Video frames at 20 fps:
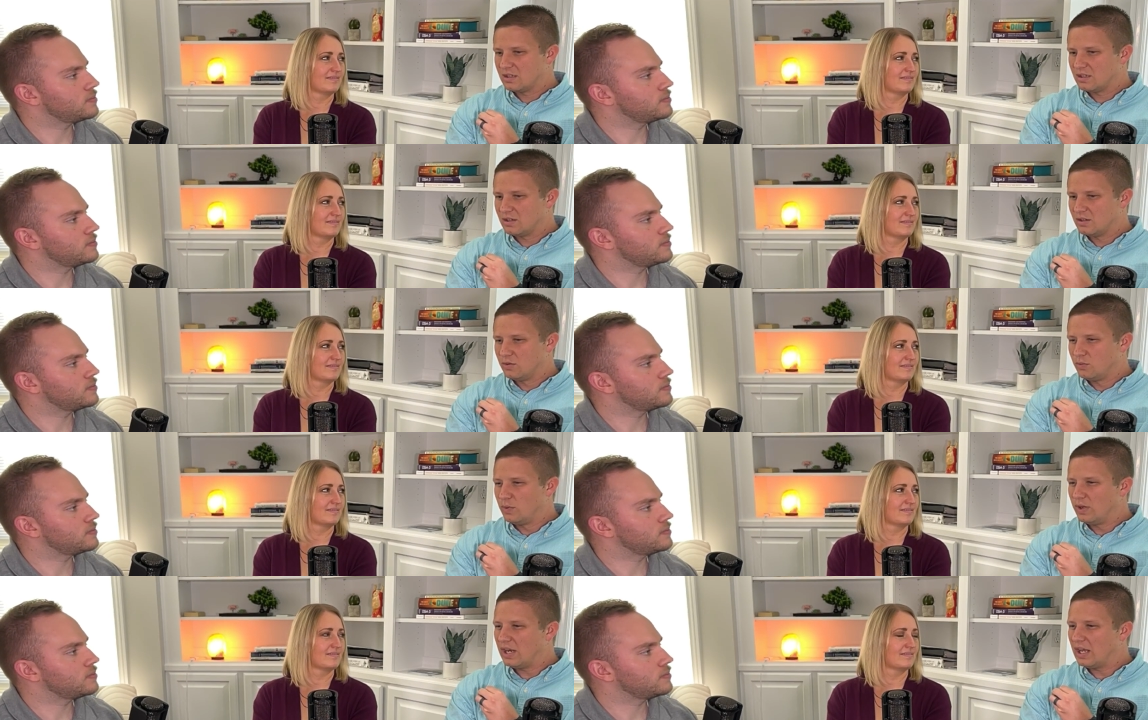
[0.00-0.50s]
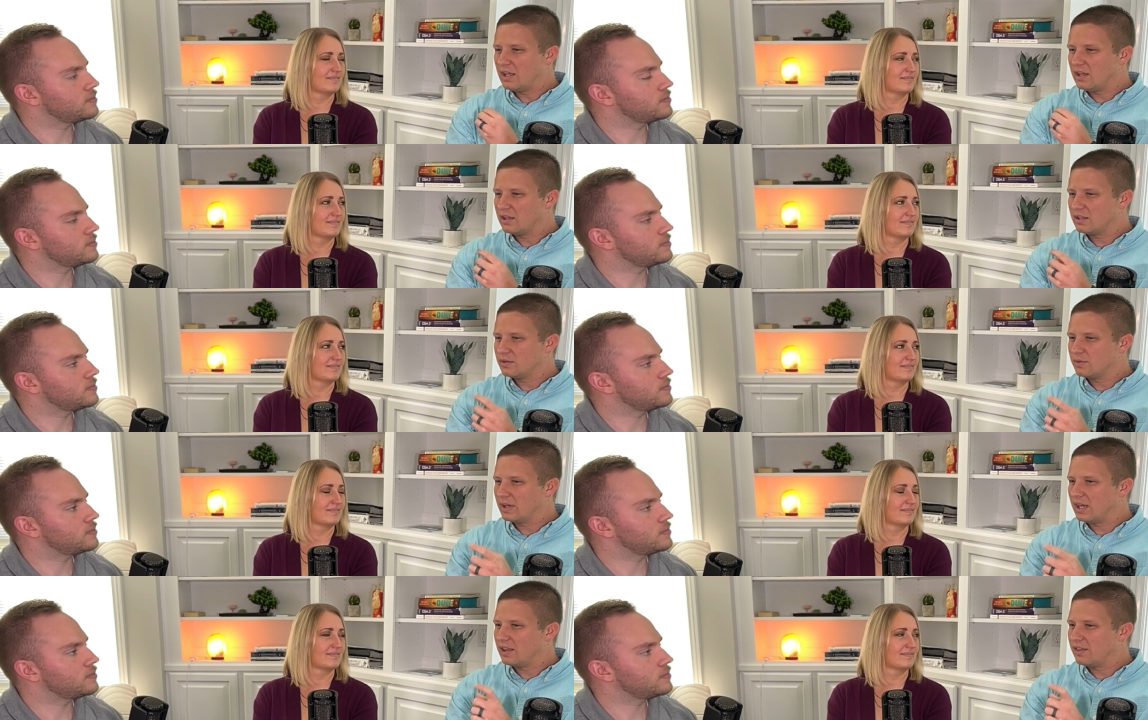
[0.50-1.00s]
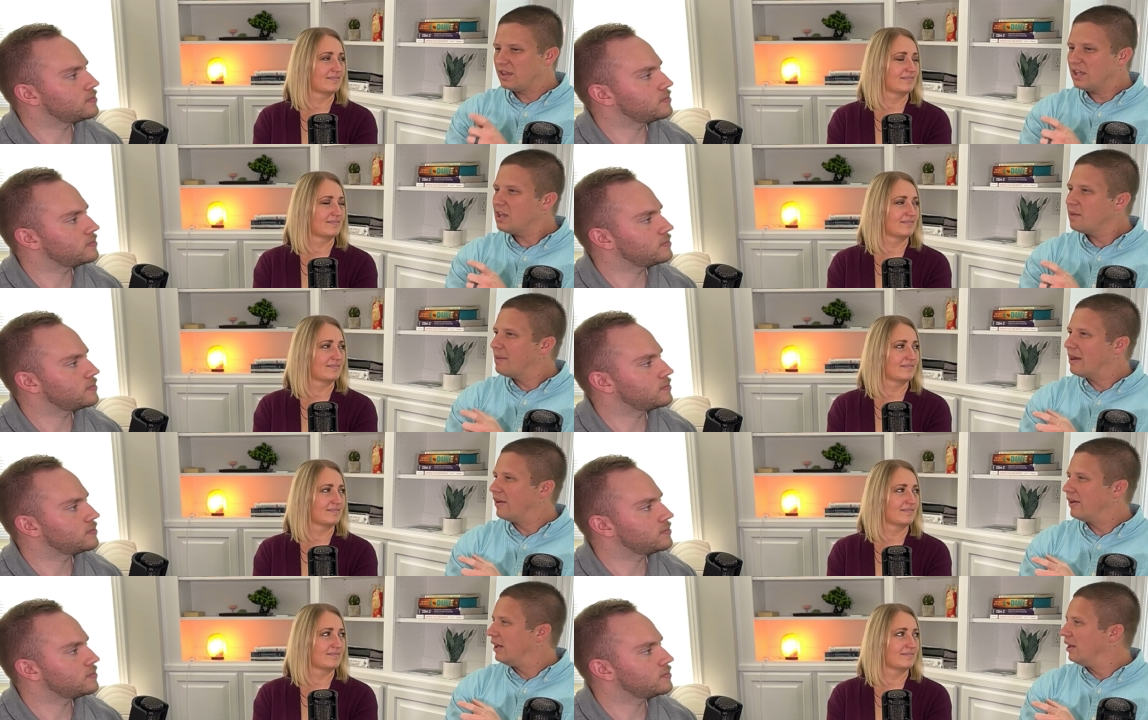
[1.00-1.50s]
Speaker 1: when I think
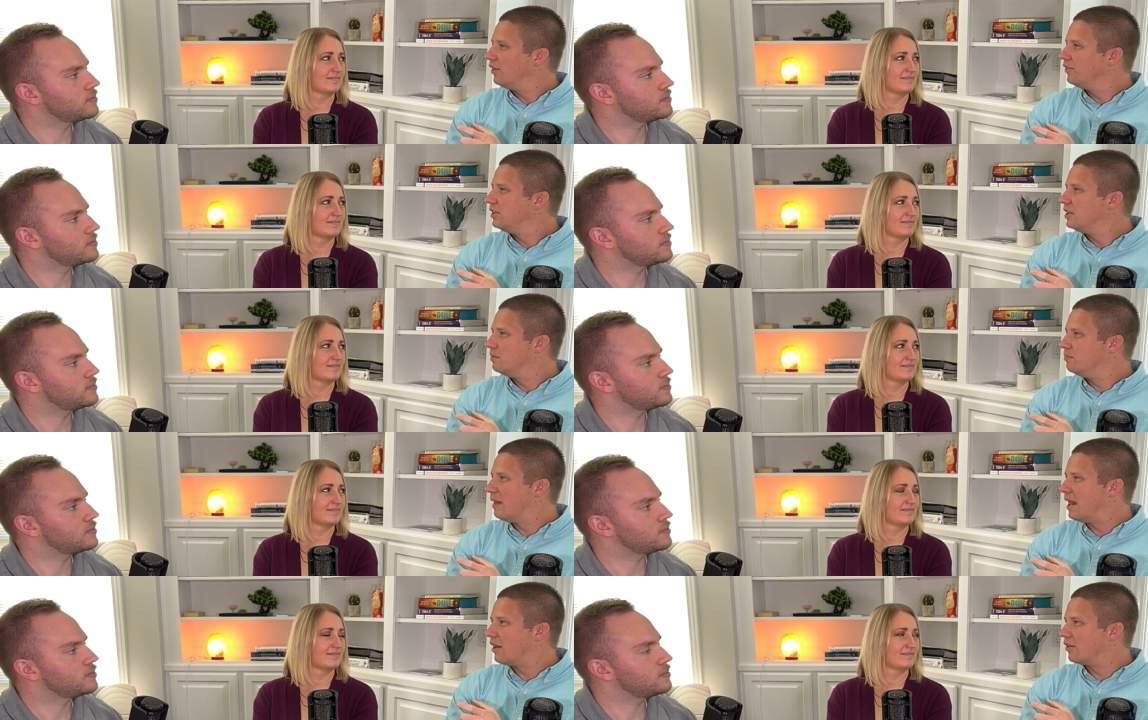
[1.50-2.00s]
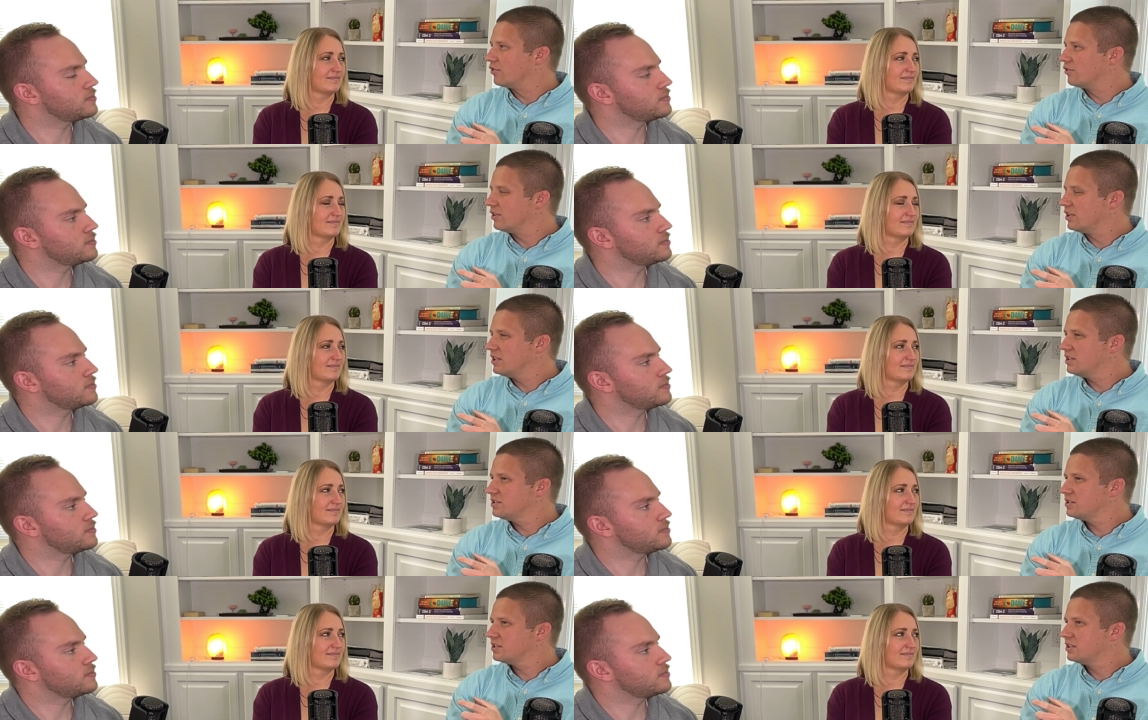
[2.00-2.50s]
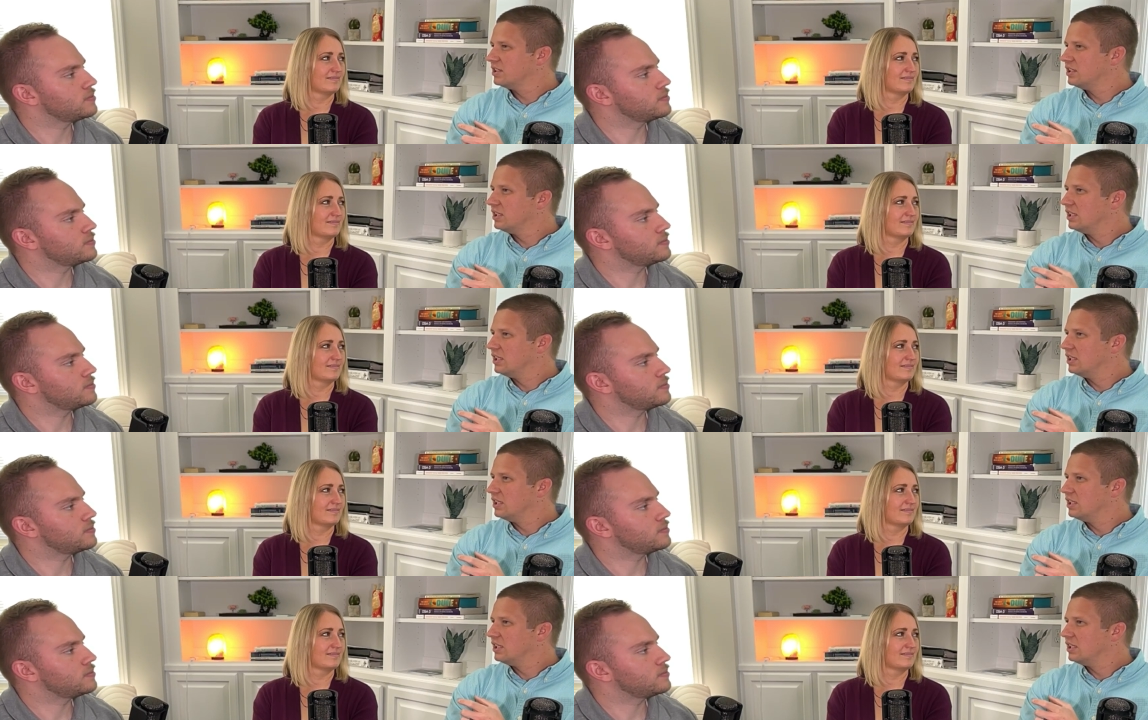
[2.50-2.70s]
about healthy boundaries,